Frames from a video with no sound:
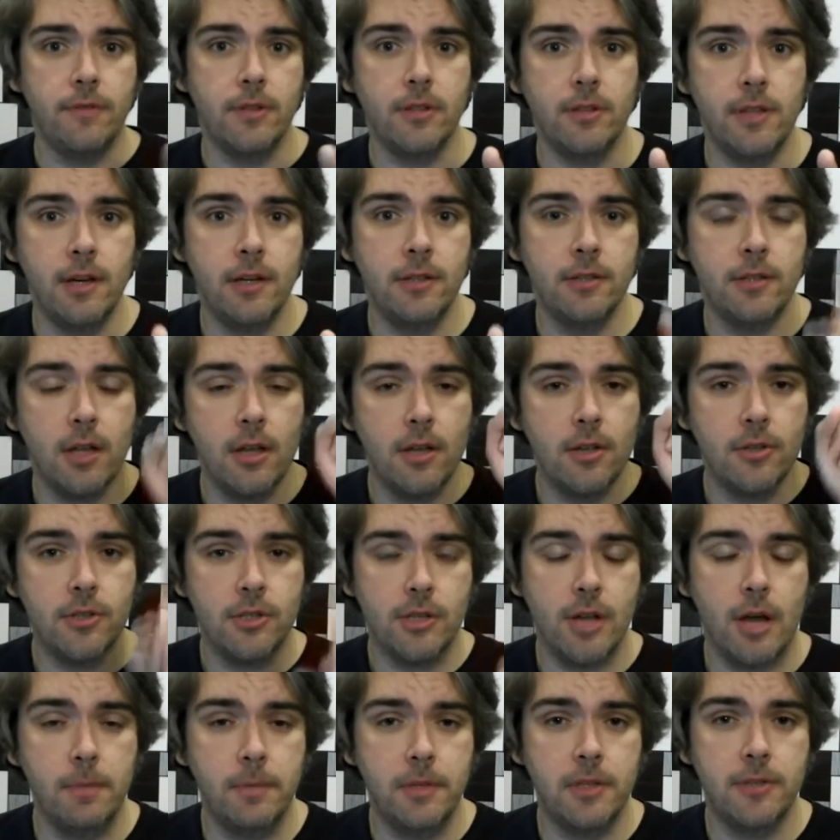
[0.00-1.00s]
you didn't,
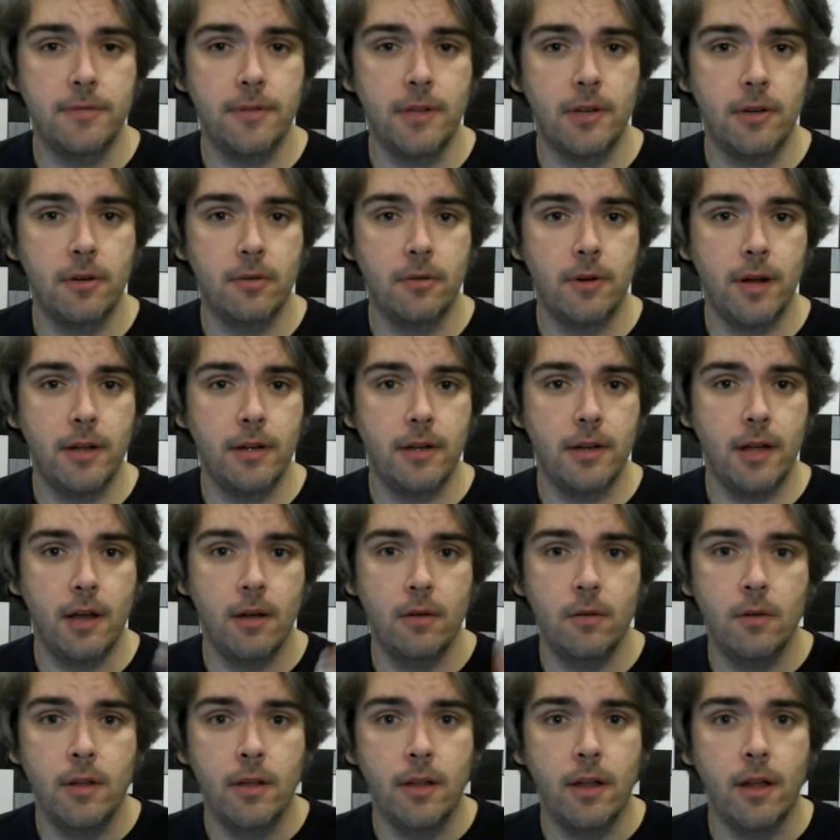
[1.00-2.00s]
stop this video right
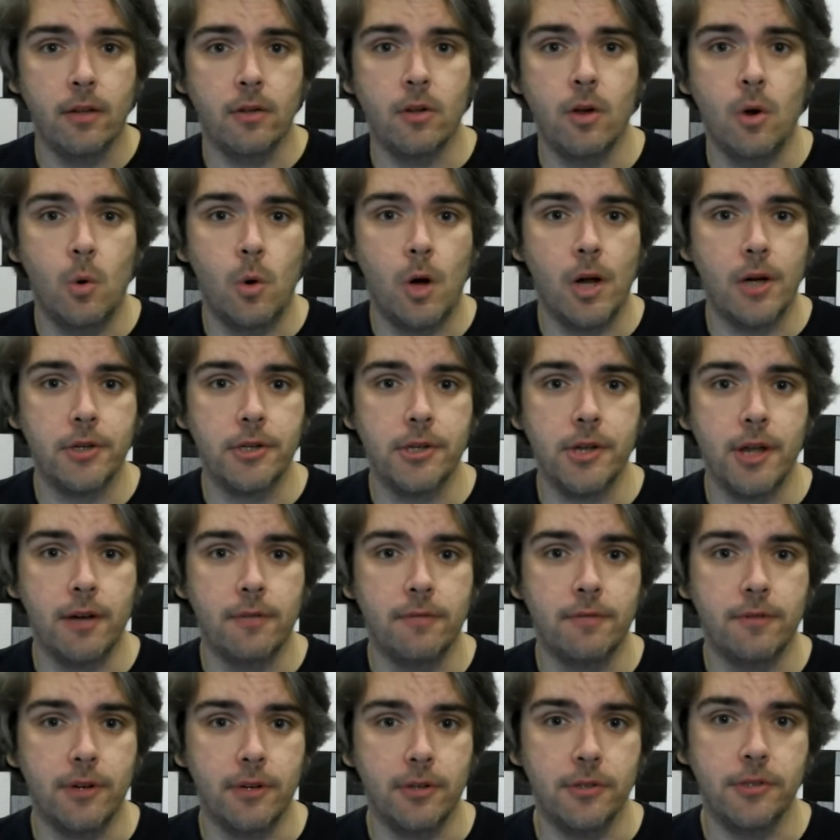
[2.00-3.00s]
now and go watch that
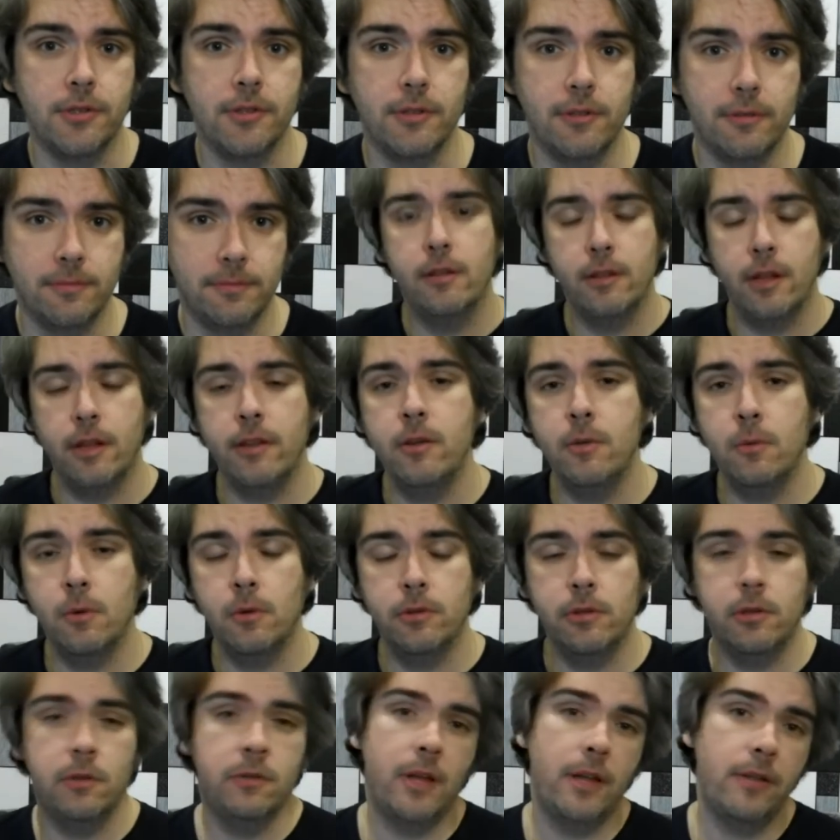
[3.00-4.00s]
first. Then you will
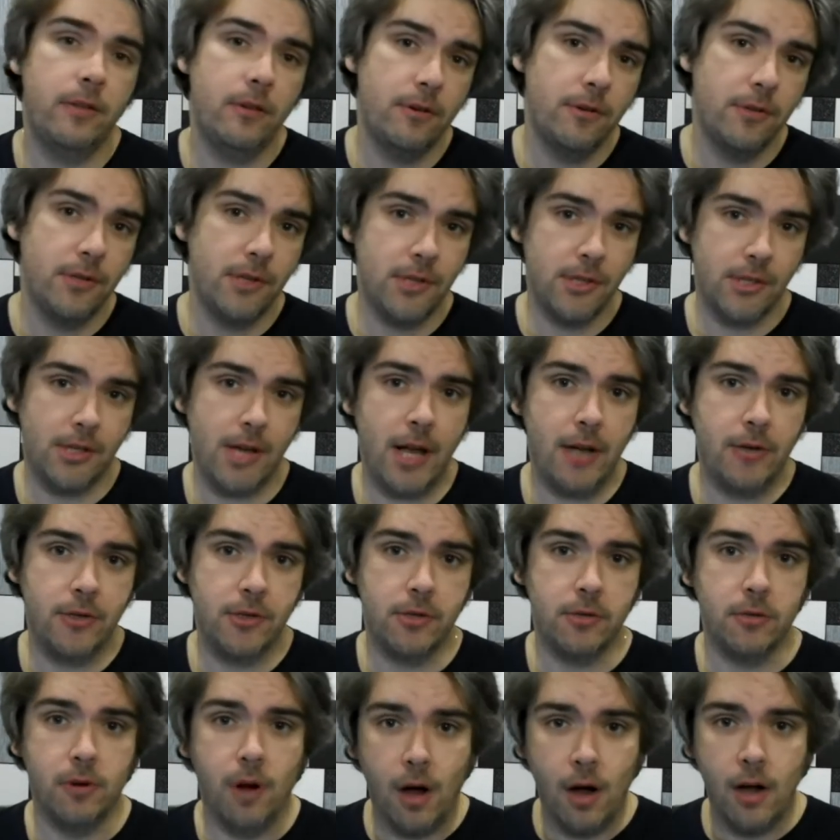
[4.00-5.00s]
know that there is a
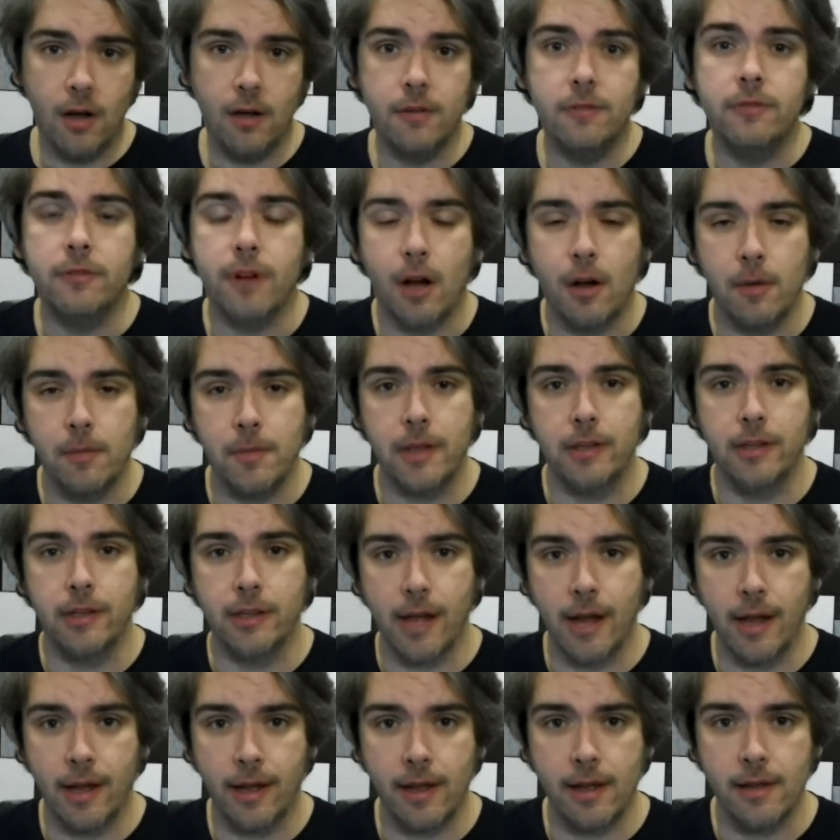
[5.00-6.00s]
statue of Almeida
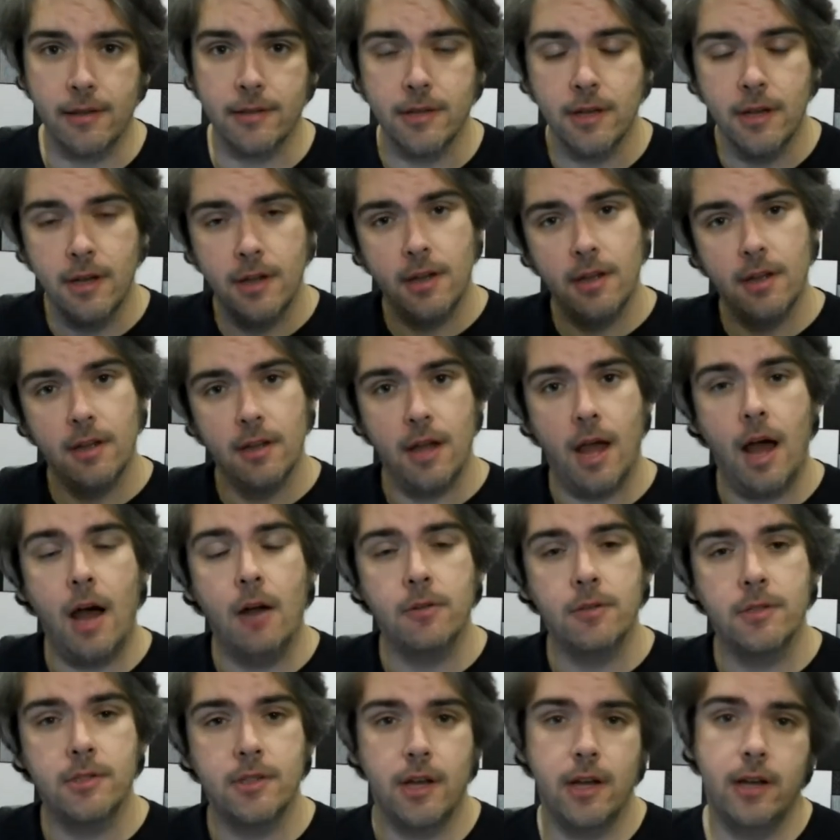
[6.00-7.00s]
Garrett
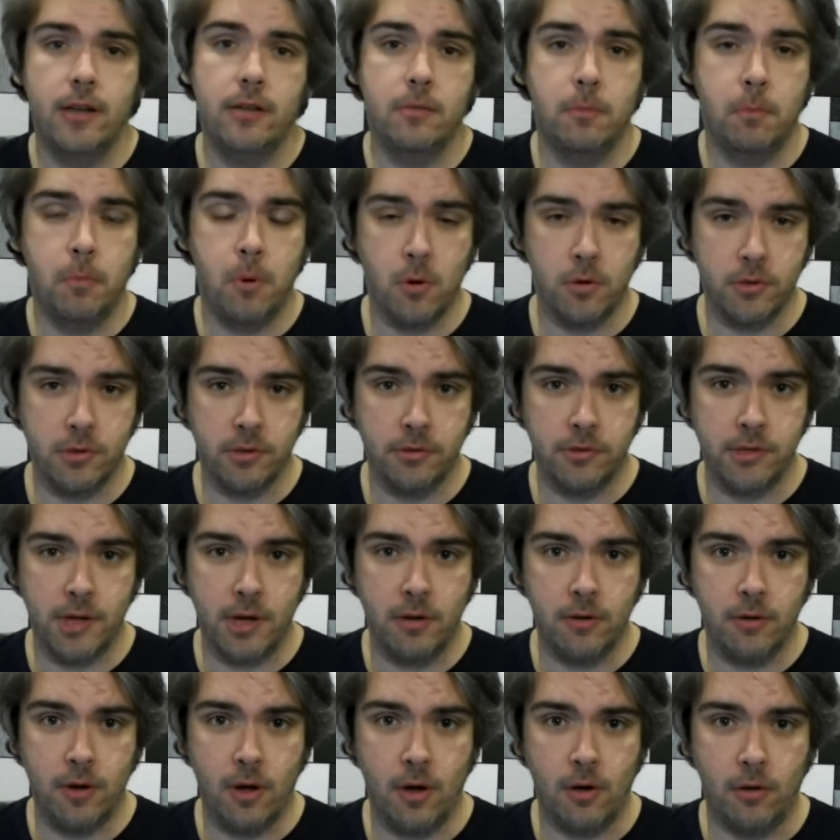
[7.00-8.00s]
outside Porto Town
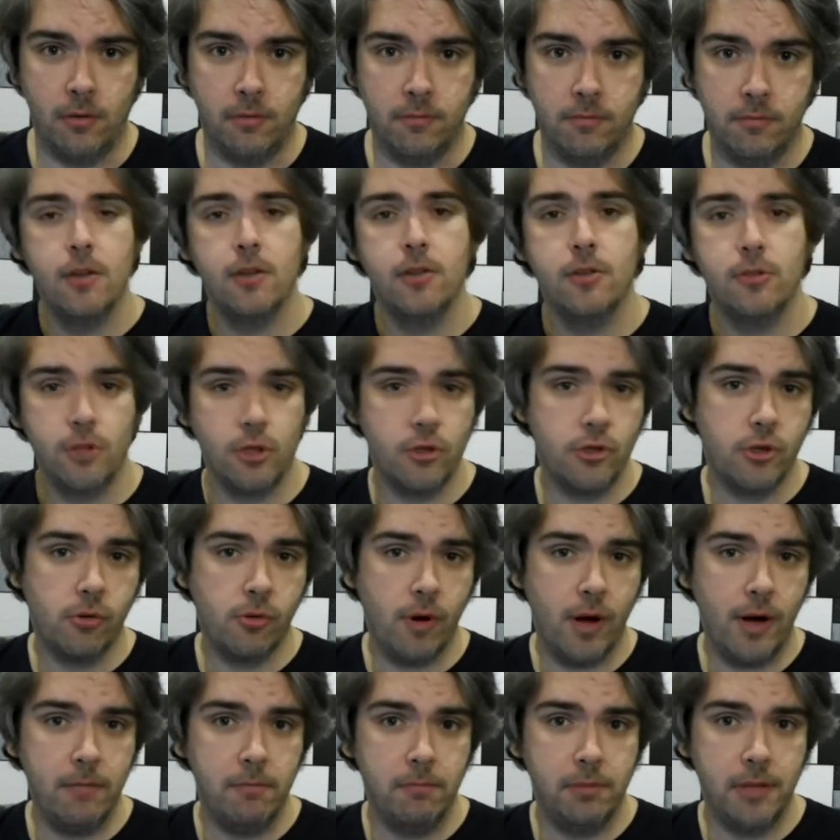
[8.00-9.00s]
Hall. Such a
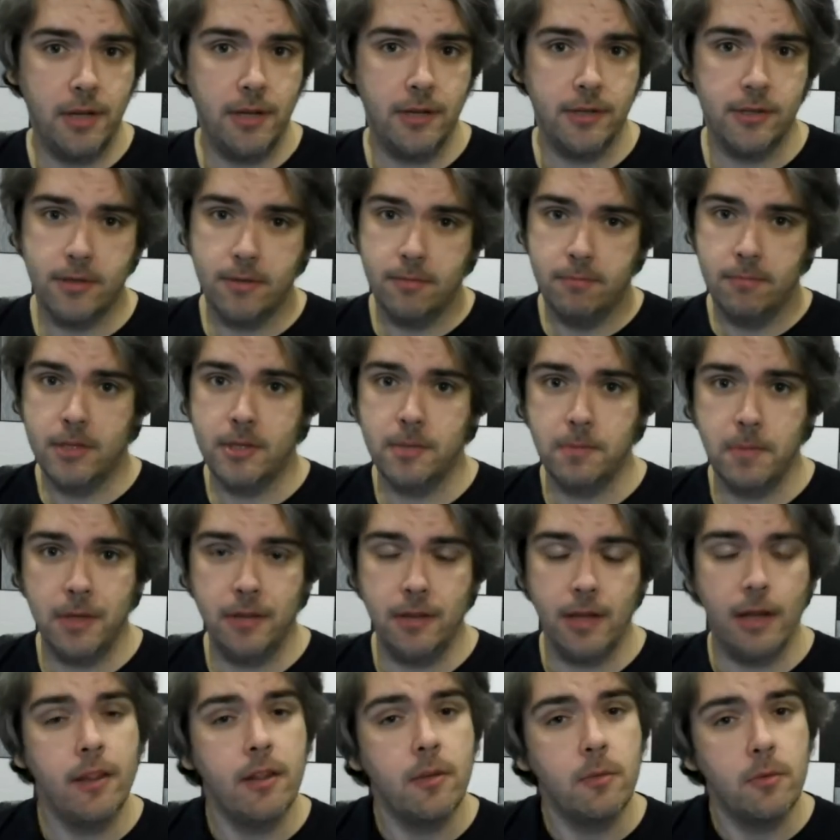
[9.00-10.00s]
grand place must mean
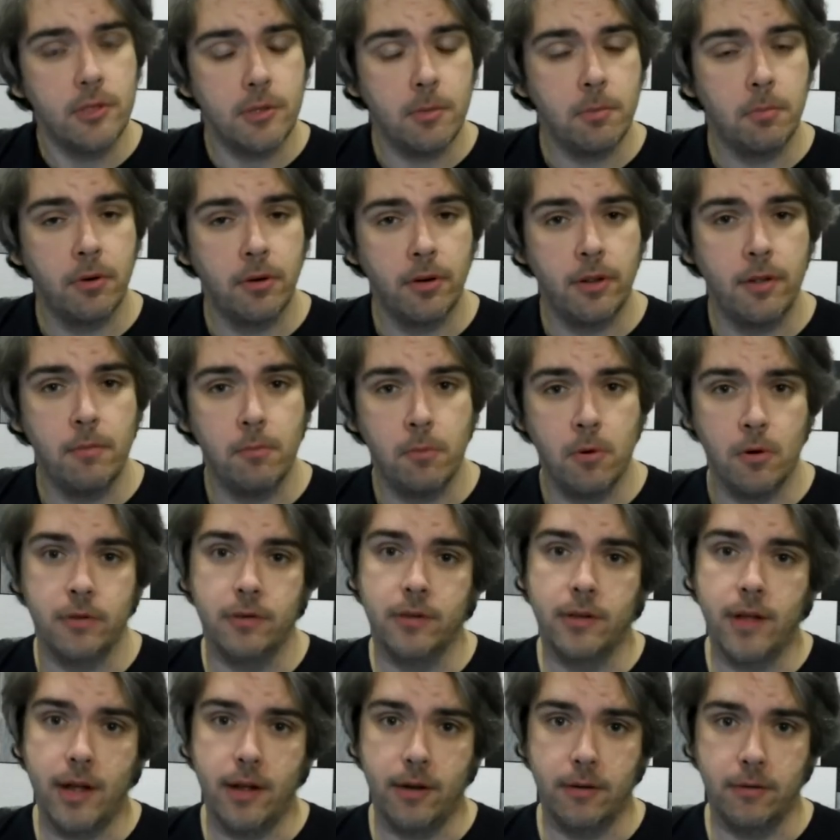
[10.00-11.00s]
that he was a pretty important
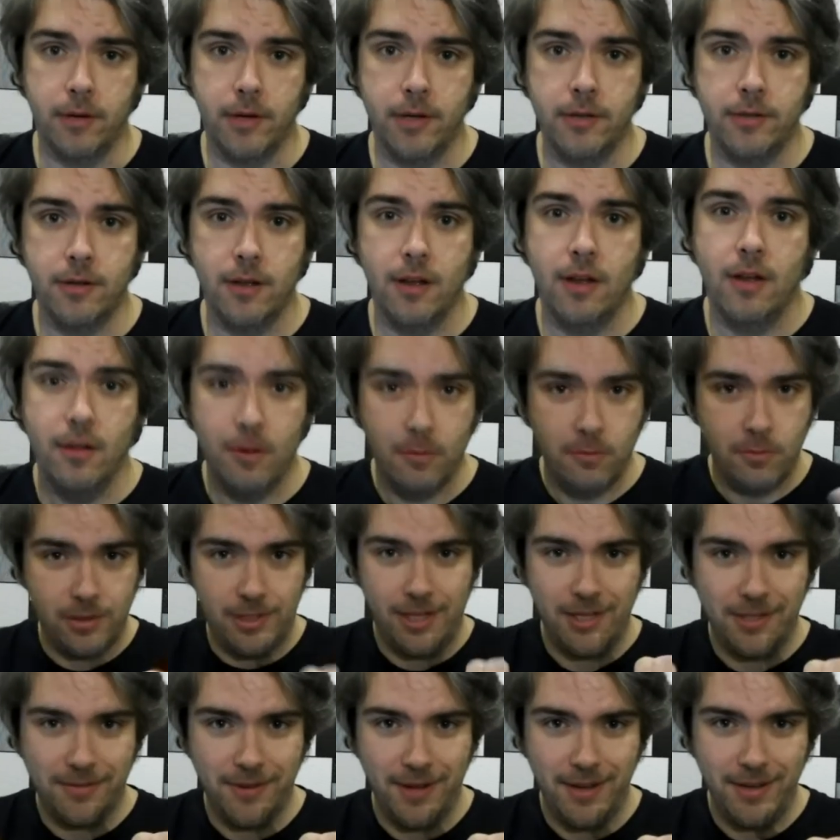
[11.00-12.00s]
guy, right? Well,
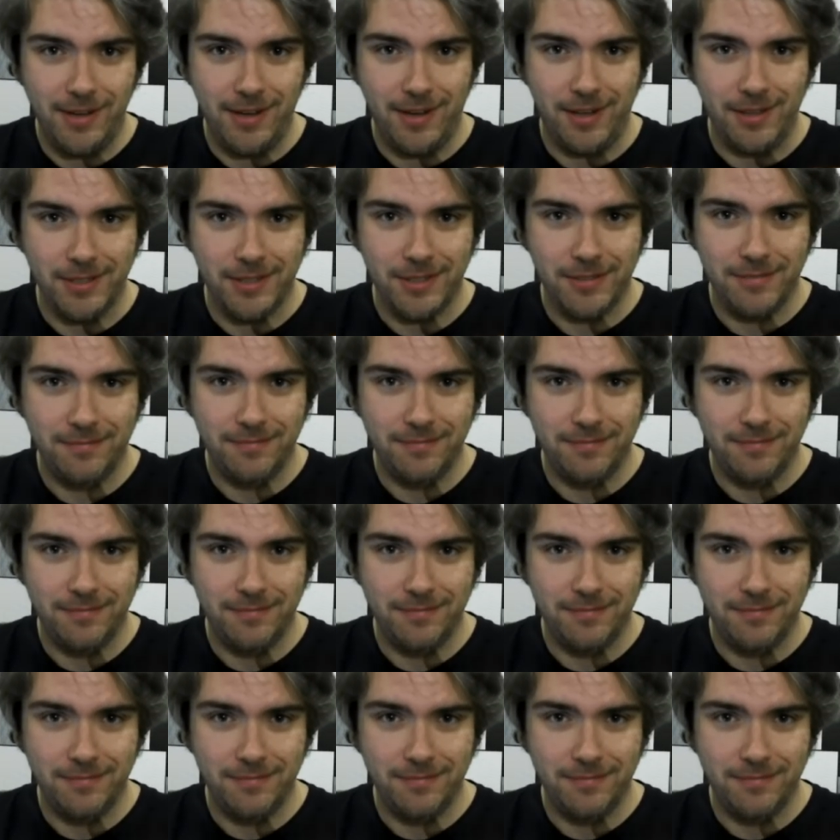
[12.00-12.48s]
let's find out.